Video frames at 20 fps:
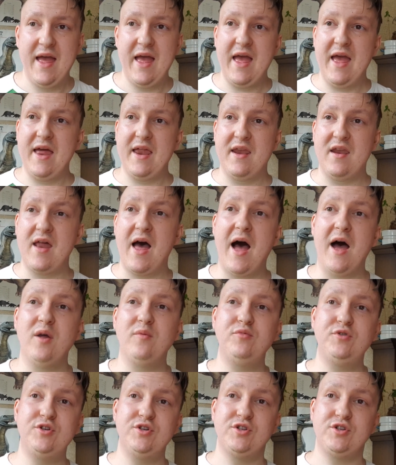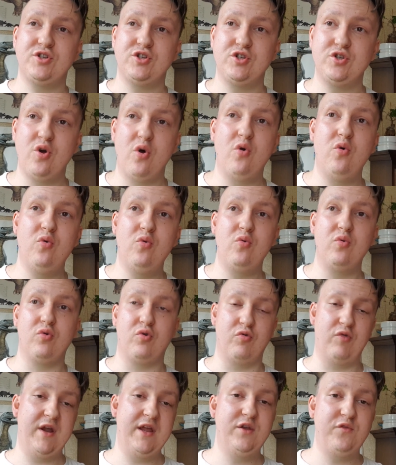and I'm just so
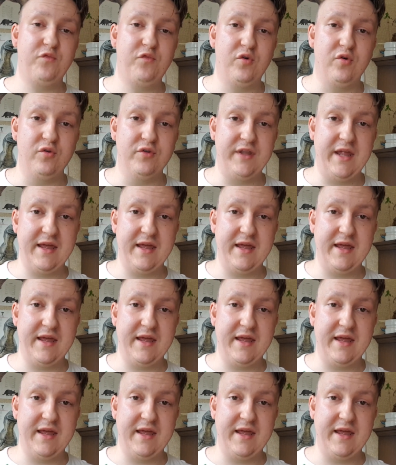grateful